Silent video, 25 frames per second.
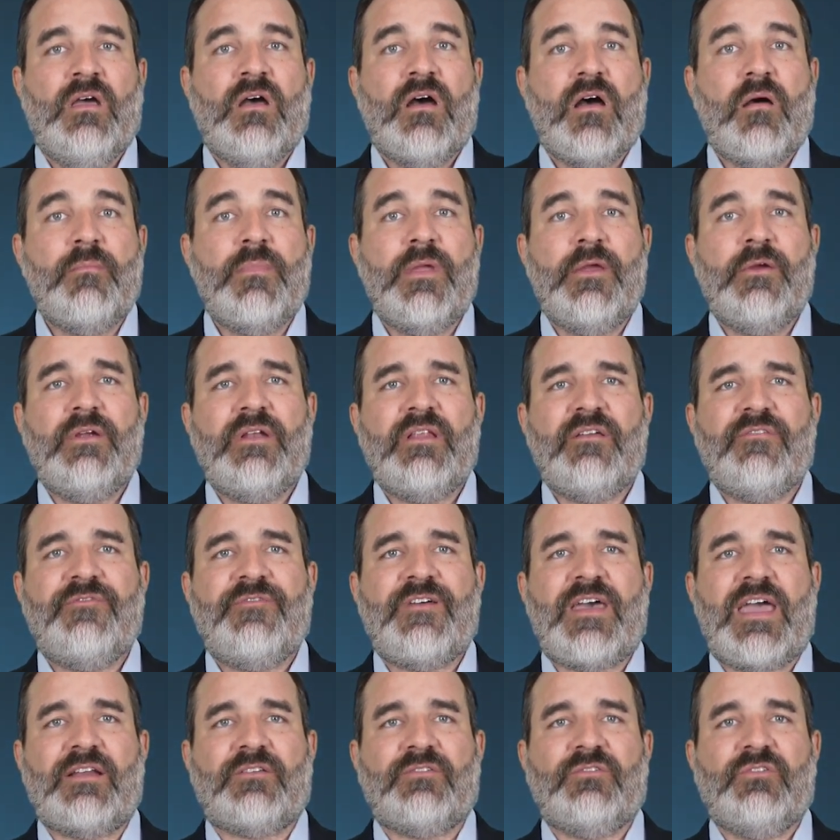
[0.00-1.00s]
A myriad of
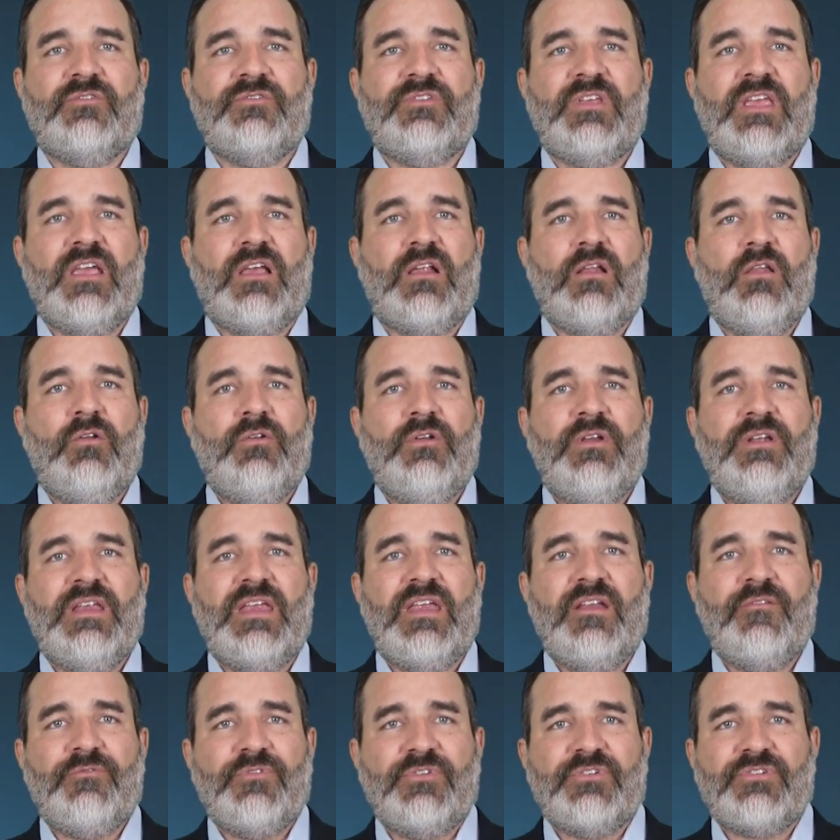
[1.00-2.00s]
factors, including
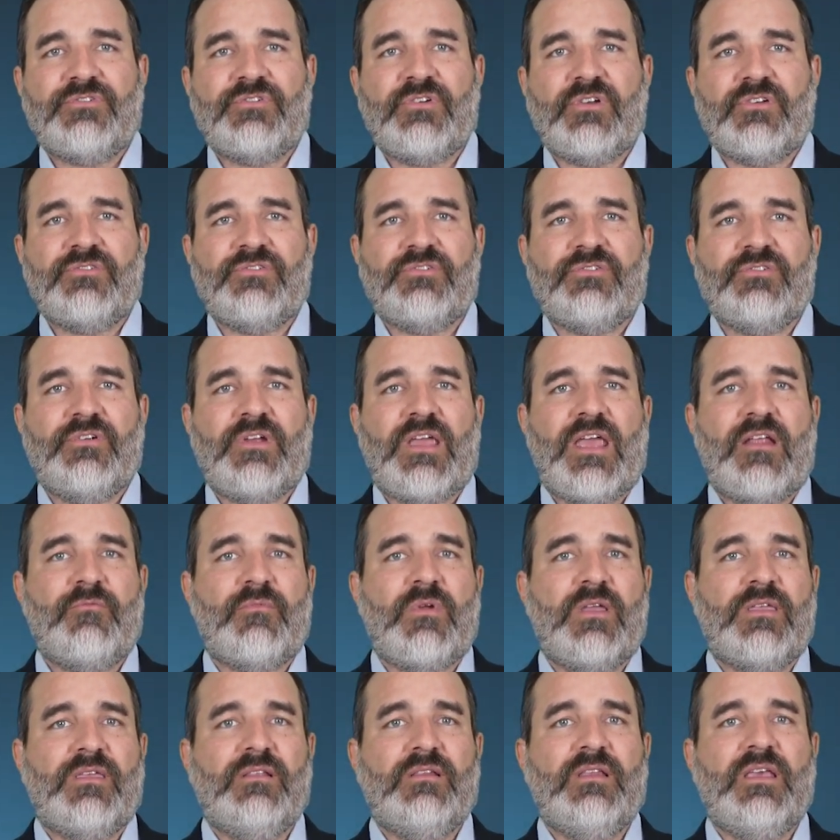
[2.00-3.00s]
infrastructure and
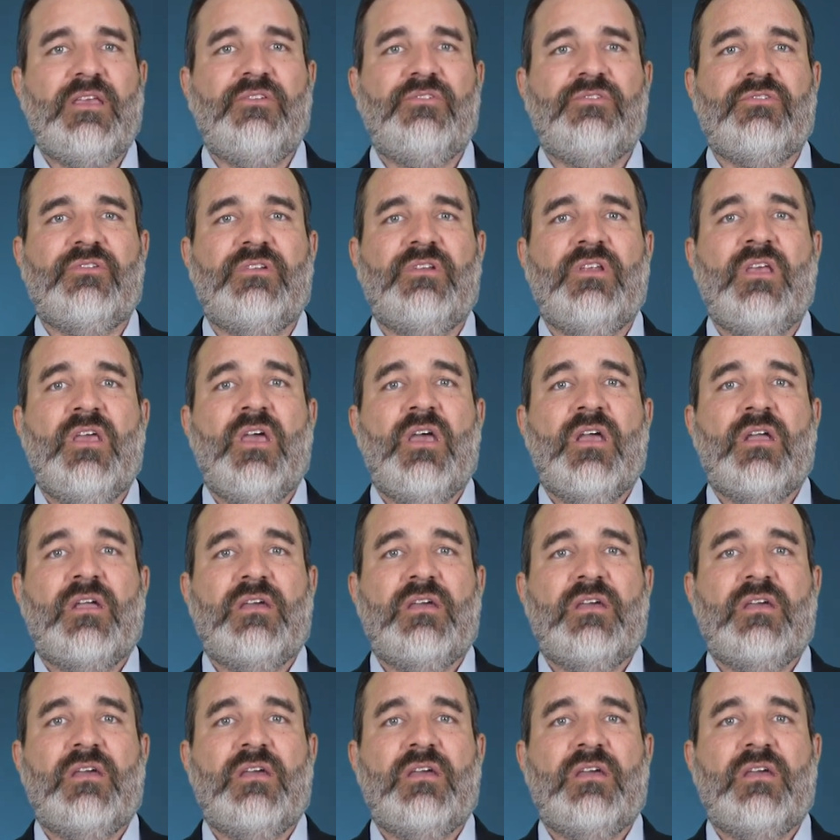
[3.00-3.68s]
regulation,